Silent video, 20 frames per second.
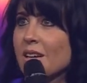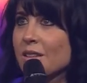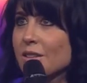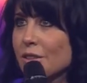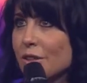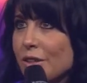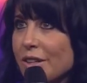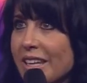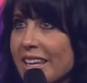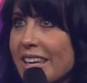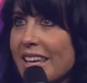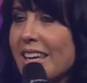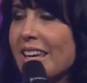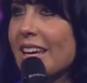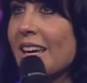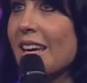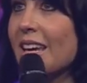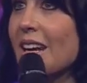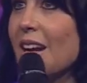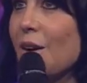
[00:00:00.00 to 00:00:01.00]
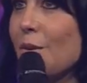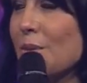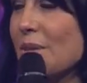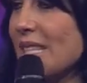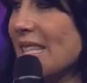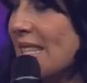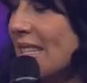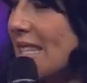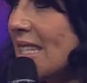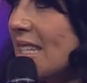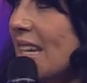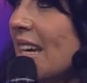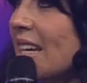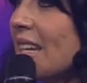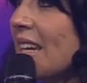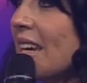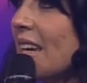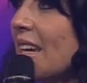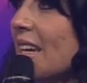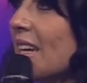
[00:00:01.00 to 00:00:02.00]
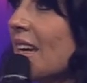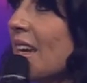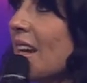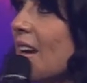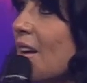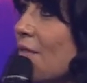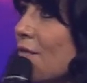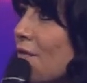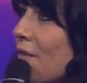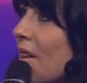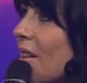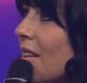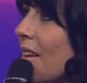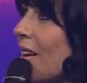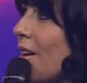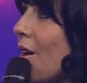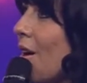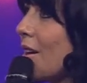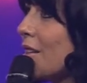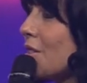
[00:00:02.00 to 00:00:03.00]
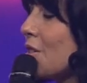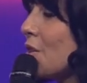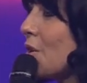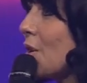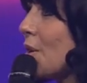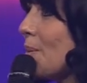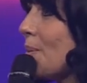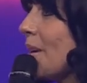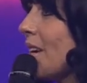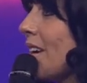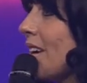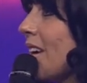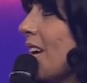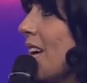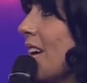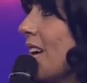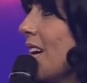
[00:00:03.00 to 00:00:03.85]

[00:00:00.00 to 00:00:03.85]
looking and I was studying, and I felt like God took me